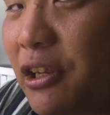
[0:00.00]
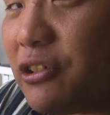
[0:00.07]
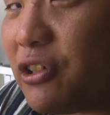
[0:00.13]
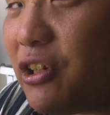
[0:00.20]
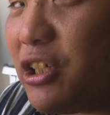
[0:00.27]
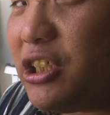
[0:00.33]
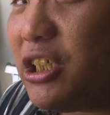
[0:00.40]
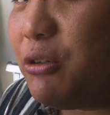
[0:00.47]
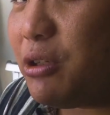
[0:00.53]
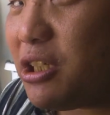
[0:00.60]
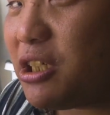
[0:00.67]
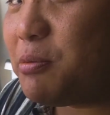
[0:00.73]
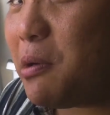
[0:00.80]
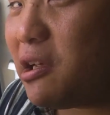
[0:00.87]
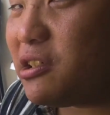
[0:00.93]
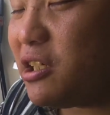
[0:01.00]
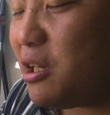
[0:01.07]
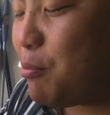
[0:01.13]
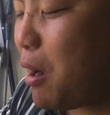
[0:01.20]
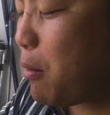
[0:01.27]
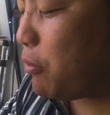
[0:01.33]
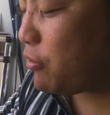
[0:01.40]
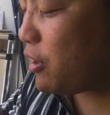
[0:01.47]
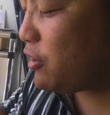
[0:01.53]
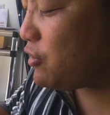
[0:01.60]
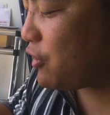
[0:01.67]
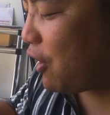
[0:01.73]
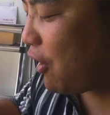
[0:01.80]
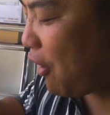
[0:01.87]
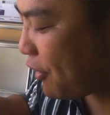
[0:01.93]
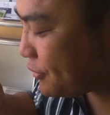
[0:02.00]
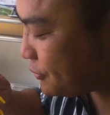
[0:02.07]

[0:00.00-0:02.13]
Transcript: So let's see what this Pancit Palabok tastes like.